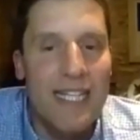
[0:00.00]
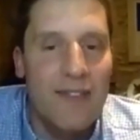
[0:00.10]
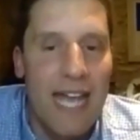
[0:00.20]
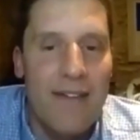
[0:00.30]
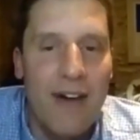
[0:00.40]

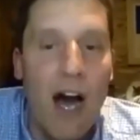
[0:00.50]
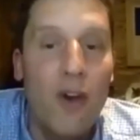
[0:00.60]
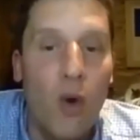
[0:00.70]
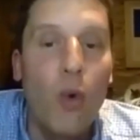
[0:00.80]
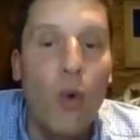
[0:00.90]
if they have
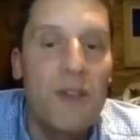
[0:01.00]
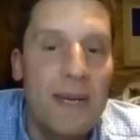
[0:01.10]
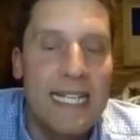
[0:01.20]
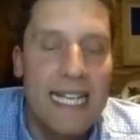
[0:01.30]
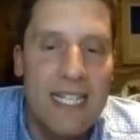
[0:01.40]
other
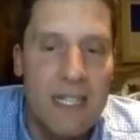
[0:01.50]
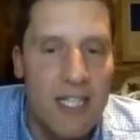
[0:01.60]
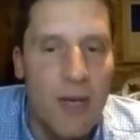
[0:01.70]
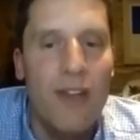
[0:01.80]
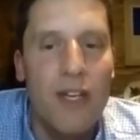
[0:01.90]
orthopedic
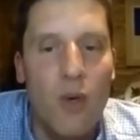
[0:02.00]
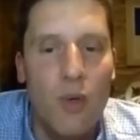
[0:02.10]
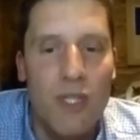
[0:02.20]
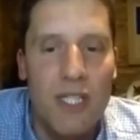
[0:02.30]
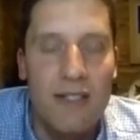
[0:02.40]
issues, so other
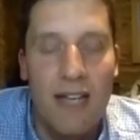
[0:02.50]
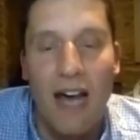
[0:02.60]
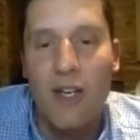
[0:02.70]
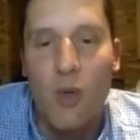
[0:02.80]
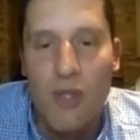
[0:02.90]
causes,
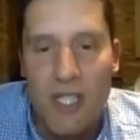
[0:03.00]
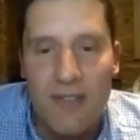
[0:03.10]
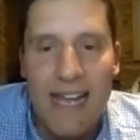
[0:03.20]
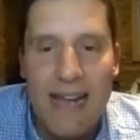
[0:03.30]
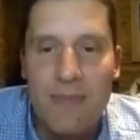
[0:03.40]
other causes
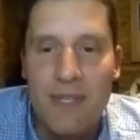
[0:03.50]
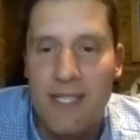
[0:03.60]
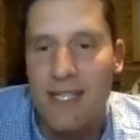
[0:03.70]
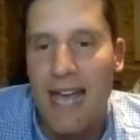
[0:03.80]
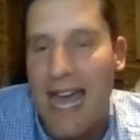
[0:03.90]
of
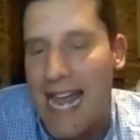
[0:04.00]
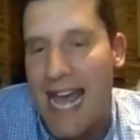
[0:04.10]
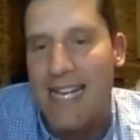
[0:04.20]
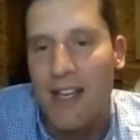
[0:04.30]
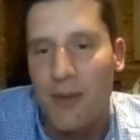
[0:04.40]
lameness, a-
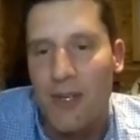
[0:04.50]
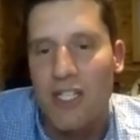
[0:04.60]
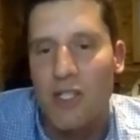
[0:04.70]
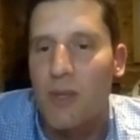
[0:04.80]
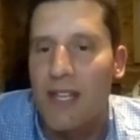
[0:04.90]
any other
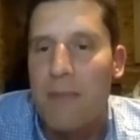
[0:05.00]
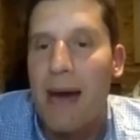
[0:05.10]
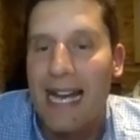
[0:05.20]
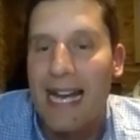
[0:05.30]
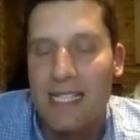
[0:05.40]
issues with their
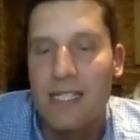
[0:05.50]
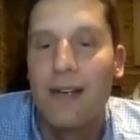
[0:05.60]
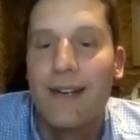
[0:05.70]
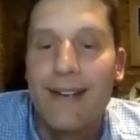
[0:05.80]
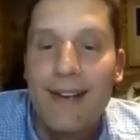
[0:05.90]
backs
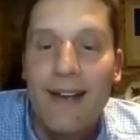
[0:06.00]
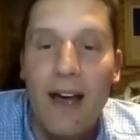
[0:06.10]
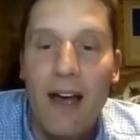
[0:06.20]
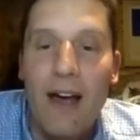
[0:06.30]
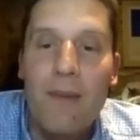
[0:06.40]

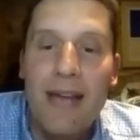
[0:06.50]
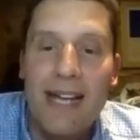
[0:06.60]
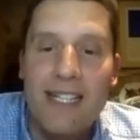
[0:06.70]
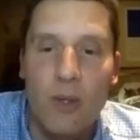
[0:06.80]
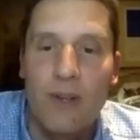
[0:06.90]
um,
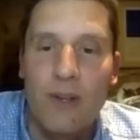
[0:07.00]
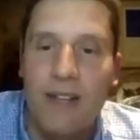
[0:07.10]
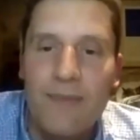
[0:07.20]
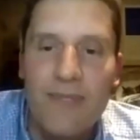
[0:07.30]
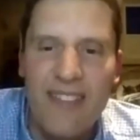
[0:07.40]
that's sort of
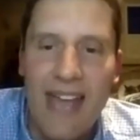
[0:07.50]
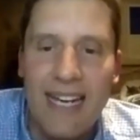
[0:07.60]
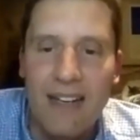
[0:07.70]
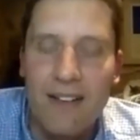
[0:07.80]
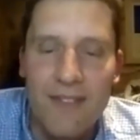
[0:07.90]
the, the, the
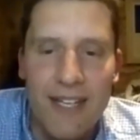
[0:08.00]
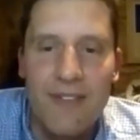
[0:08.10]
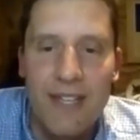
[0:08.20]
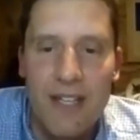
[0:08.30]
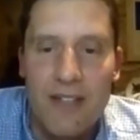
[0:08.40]
headline figure
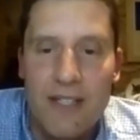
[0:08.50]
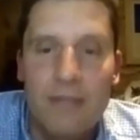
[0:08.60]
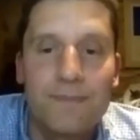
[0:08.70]
for those.